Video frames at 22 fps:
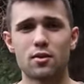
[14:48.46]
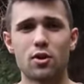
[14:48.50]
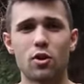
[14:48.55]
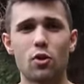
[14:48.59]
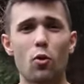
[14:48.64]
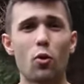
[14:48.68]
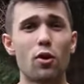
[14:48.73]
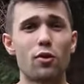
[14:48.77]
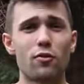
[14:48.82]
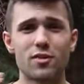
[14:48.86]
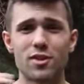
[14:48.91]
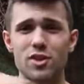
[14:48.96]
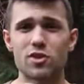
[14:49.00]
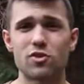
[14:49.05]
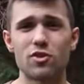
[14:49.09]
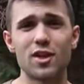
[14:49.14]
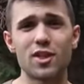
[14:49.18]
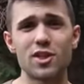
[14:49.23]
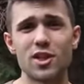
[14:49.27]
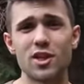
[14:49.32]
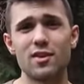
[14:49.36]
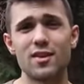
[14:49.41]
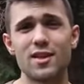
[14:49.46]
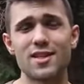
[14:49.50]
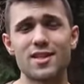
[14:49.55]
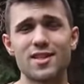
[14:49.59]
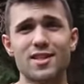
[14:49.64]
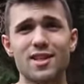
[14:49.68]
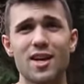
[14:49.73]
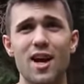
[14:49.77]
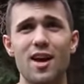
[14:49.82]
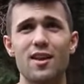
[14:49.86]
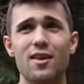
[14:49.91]
caloric restriction, this
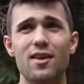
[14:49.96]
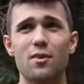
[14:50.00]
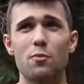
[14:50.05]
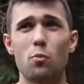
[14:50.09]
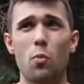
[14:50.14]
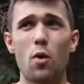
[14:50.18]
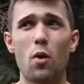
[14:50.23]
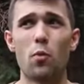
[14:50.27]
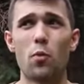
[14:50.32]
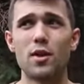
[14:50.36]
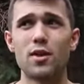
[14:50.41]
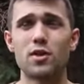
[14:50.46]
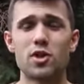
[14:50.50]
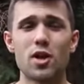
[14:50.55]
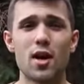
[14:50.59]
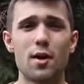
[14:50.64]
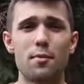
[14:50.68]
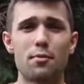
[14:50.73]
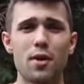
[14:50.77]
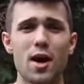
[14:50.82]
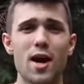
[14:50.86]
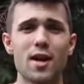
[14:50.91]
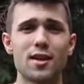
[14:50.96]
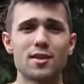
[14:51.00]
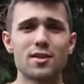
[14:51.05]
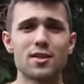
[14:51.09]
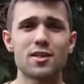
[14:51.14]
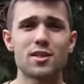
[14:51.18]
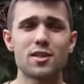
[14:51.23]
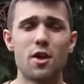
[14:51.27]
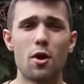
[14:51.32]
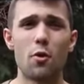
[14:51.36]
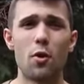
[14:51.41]
is kind of what we try to practice.
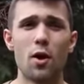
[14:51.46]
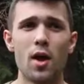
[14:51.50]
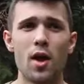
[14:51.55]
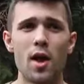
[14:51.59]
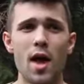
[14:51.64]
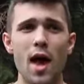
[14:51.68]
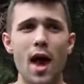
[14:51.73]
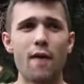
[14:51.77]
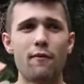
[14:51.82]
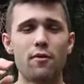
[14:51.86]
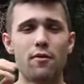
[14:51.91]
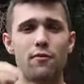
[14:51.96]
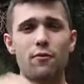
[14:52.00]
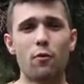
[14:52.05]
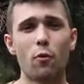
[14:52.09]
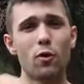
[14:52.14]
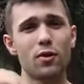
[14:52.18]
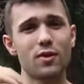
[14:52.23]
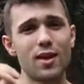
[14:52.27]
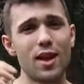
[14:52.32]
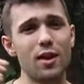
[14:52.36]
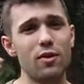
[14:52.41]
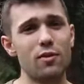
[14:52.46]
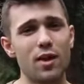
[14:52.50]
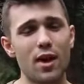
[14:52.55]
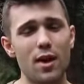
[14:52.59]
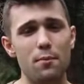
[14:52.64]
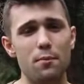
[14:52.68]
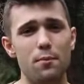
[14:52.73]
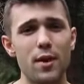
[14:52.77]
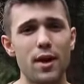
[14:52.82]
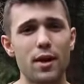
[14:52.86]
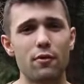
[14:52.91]
So every 4th day you get
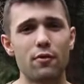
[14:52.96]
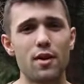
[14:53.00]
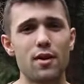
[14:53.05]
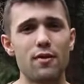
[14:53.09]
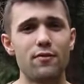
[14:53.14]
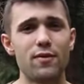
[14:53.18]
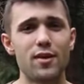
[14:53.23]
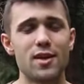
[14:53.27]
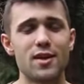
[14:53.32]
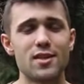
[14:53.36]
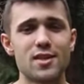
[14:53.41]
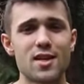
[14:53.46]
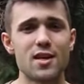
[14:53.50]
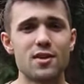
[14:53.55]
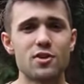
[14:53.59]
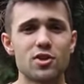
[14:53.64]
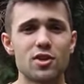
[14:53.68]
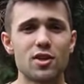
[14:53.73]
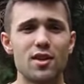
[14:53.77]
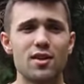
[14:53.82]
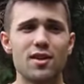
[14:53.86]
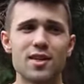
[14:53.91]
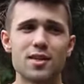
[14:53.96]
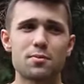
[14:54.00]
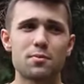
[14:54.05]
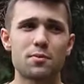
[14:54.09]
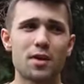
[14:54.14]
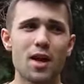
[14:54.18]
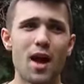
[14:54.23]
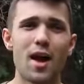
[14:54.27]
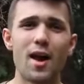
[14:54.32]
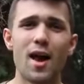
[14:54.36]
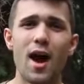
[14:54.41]
a big refeed essentially, and this
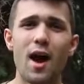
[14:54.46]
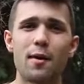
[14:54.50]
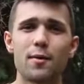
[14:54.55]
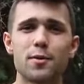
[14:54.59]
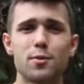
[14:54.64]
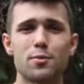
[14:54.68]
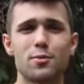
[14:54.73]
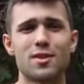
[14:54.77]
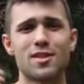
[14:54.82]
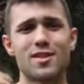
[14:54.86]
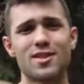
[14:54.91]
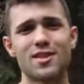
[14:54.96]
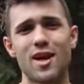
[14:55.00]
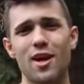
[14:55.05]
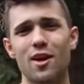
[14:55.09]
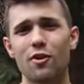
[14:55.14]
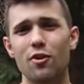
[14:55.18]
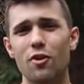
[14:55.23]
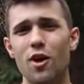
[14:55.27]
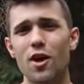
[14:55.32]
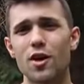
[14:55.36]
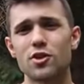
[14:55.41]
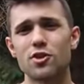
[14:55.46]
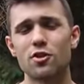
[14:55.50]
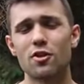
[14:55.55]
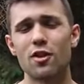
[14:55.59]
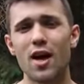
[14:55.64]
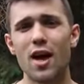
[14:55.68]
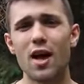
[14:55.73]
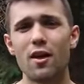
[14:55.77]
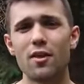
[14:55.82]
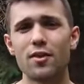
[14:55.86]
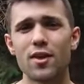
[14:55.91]
kind of helps with the psychological
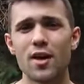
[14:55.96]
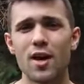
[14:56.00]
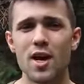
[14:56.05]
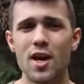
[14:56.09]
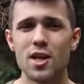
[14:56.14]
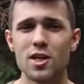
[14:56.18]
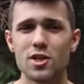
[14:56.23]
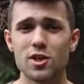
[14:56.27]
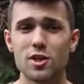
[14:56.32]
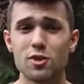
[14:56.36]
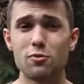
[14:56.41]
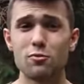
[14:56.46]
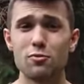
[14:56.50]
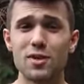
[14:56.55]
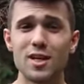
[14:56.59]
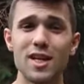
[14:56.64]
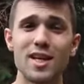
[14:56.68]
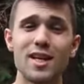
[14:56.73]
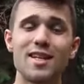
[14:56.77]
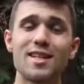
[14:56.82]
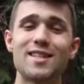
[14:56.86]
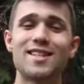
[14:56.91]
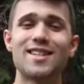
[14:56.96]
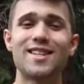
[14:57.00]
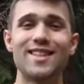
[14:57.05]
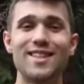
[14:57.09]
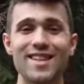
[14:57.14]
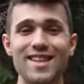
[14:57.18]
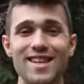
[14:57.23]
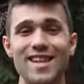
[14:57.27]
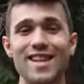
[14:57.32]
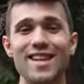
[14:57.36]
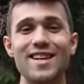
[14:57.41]
health. So you need
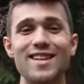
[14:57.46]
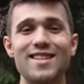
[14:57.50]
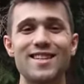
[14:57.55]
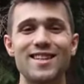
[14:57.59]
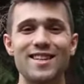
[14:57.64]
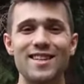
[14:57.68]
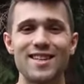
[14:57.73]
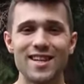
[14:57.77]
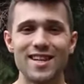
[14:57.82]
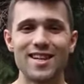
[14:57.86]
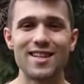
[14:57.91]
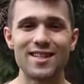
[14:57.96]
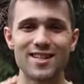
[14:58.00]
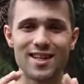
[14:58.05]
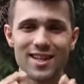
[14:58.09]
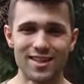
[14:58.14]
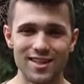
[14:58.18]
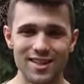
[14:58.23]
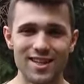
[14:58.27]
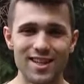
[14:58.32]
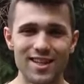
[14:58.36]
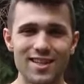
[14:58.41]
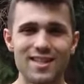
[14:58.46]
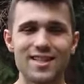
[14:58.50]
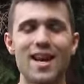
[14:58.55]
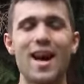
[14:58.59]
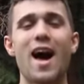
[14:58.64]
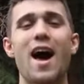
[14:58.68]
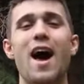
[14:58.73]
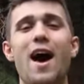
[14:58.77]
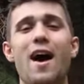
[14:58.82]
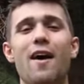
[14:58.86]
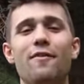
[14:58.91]
to
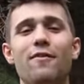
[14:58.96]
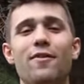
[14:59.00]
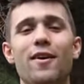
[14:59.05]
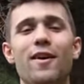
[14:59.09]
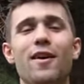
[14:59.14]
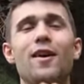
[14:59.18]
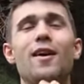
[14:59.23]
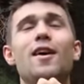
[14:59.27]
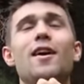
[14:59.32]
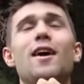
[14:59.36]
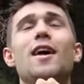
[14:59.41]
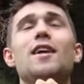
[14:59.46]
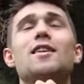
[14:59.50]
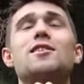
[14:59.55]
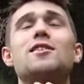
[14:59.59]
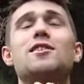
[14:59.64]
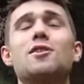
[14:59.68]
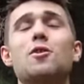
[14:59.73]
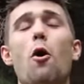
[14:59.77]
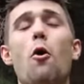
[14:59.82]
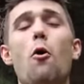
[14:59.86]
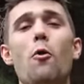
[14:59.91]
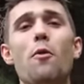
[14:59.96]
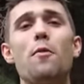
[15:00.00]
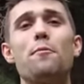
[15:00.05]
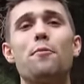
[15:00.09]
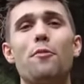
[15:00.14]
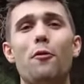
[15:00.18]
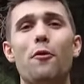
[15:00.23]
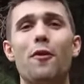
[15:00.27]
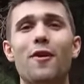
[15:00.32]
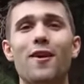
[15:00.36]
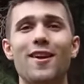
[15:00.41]
have, it's so
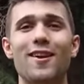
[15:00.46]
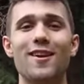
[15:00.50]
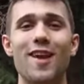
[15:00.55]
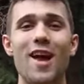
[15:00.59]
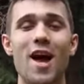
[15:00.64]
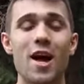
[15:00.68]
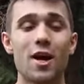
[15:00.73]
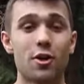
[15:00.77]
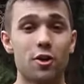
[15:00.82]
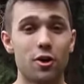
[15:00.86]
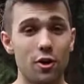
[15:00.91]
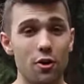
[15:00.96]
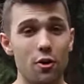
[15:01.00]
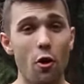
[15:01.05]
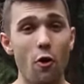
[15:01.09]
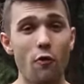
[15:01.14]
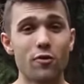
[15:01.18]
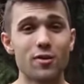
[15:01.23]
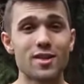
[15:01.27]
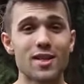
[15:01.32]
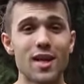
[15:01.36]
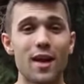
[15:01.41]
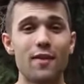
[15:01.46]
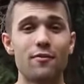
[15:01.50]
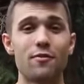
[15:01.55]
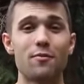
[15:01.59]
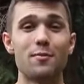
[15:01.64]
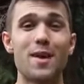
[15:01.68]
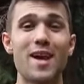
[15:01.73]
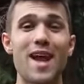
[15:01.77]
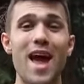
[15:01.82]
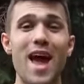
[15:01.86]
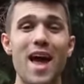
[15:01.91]
important, good oversight from an